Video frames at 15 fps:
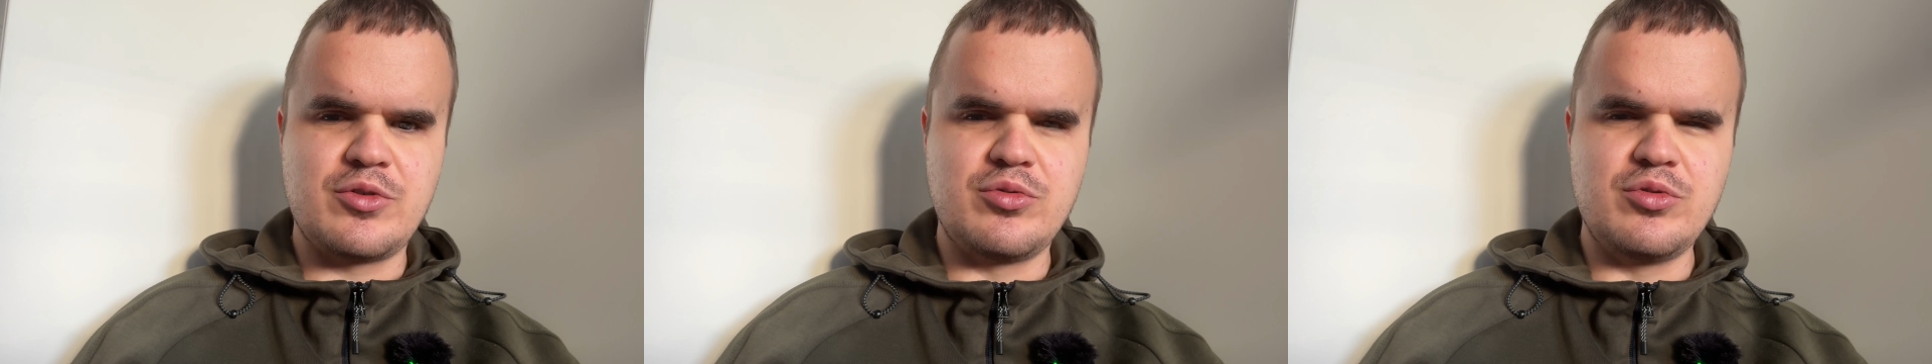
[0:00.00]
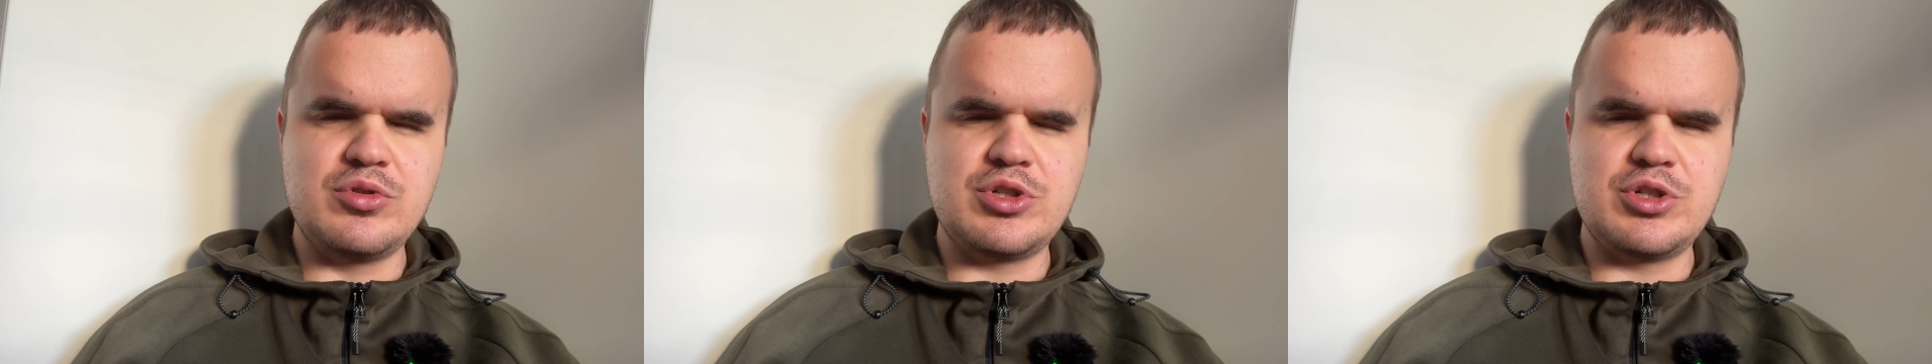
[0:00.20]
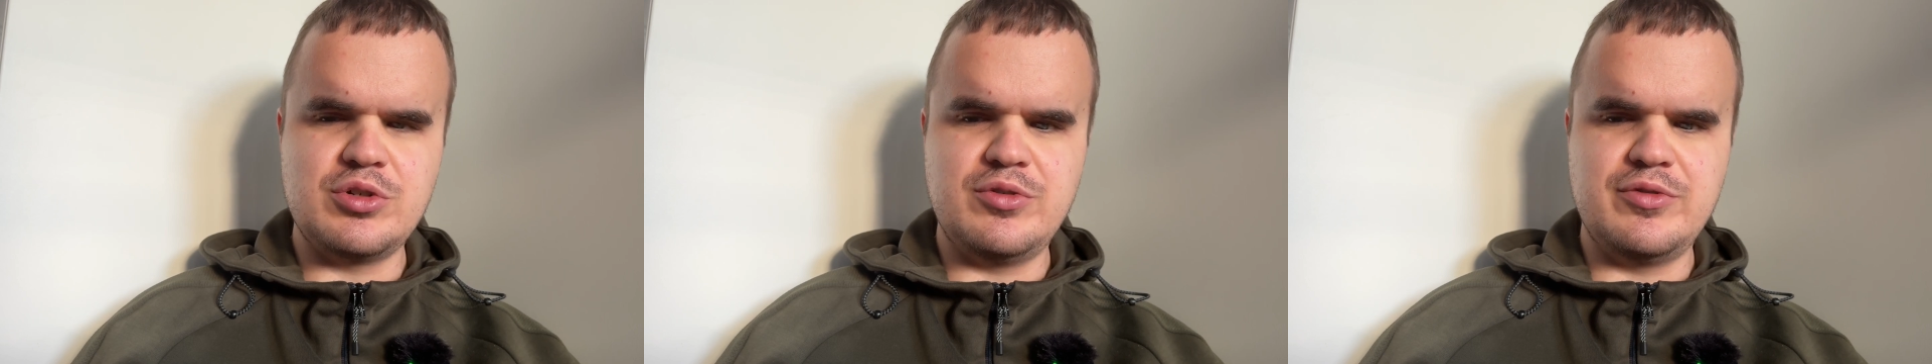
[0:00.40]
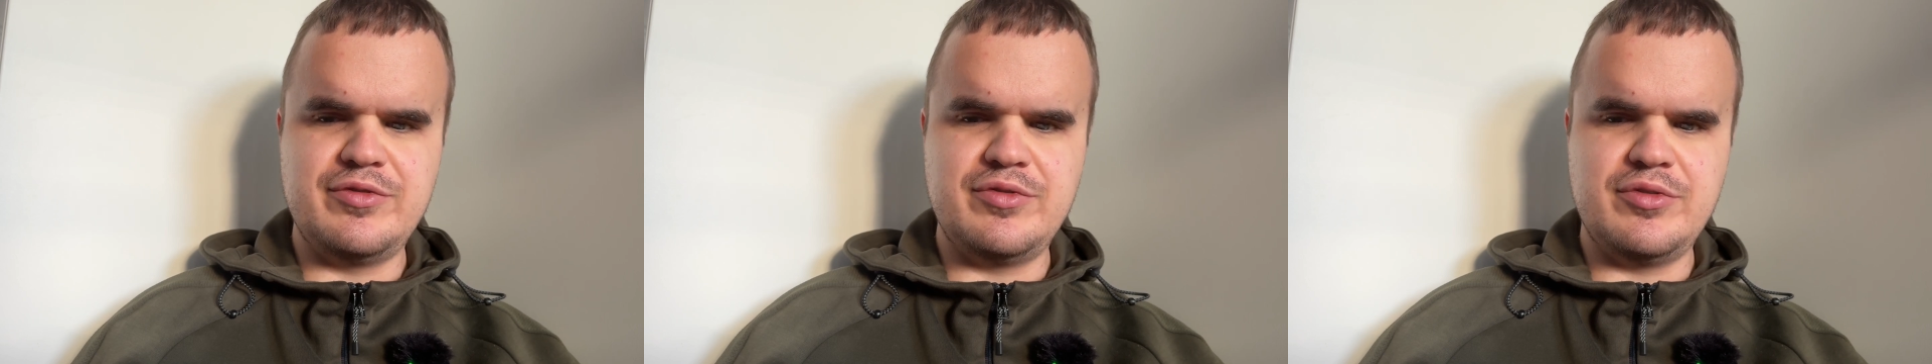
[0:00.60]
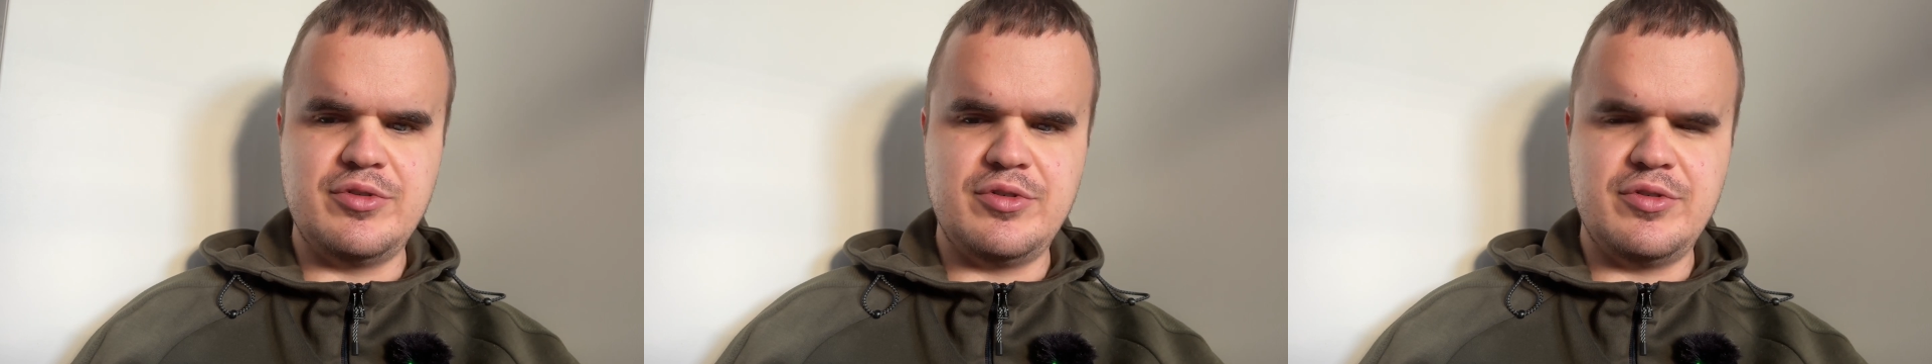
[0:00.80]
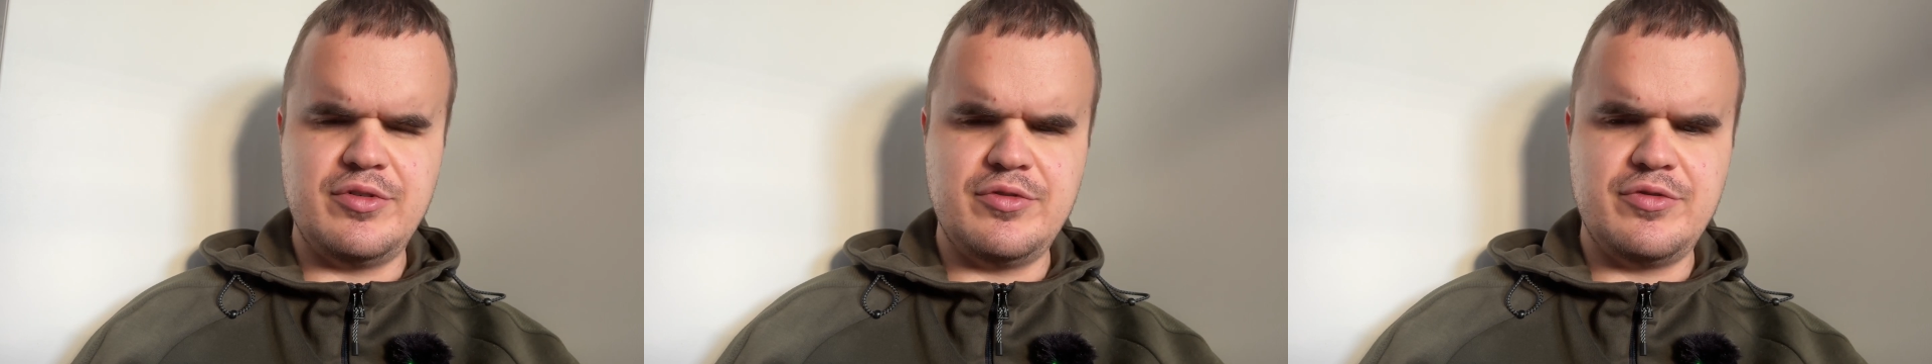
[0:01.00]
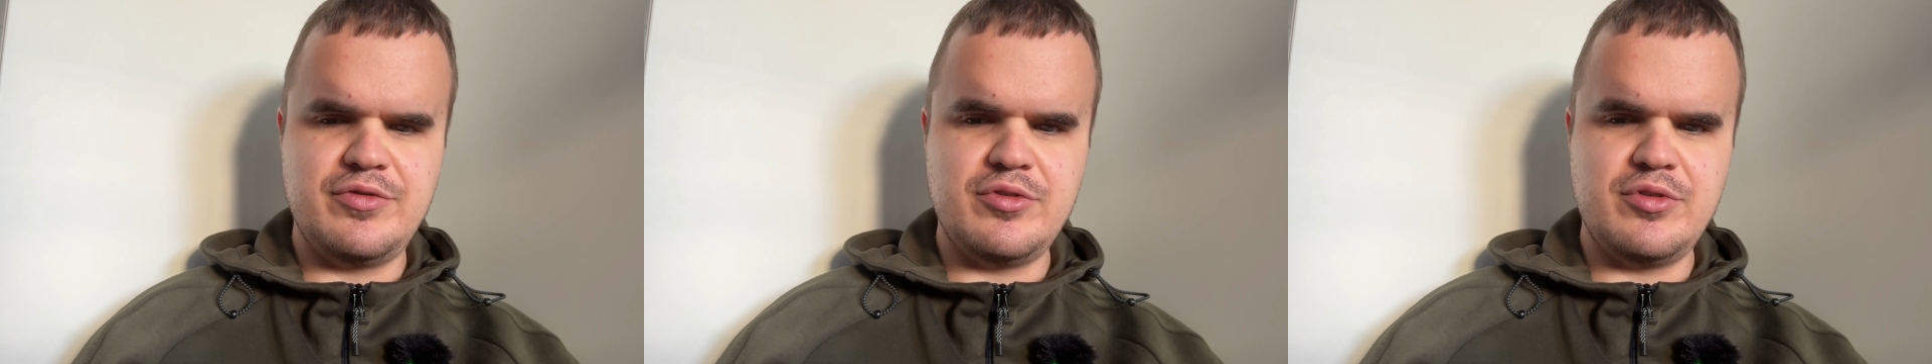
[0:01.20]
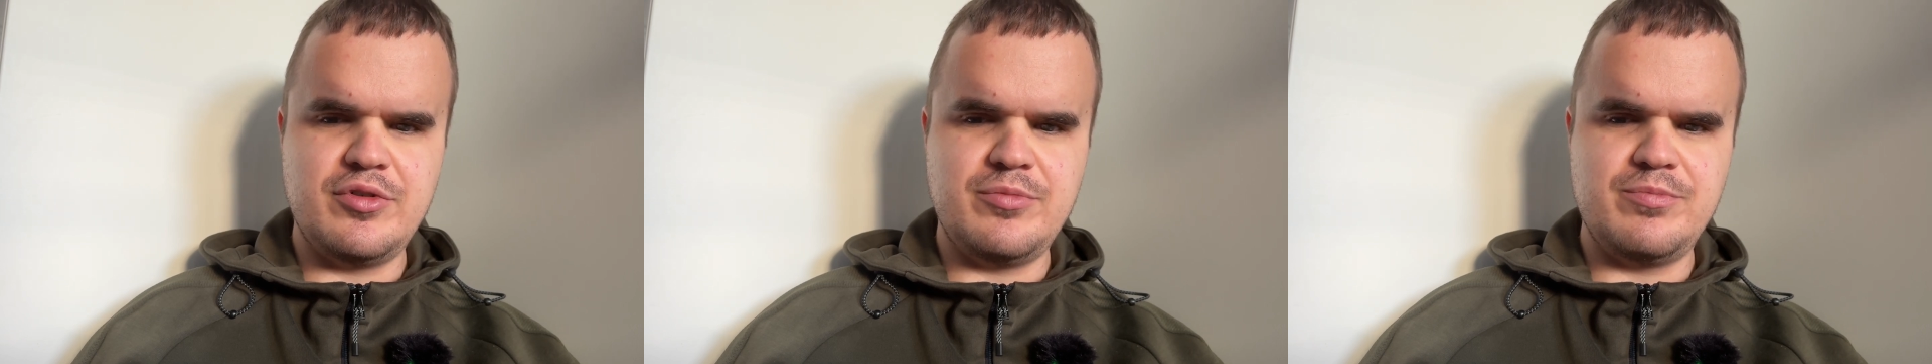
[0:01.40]
crucial
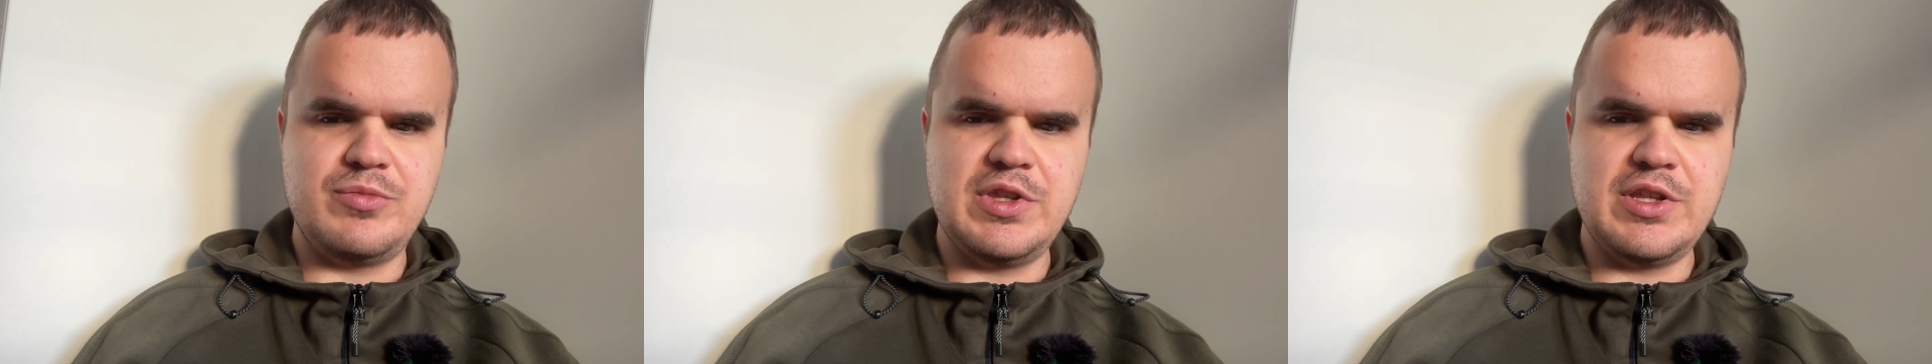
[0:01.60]
for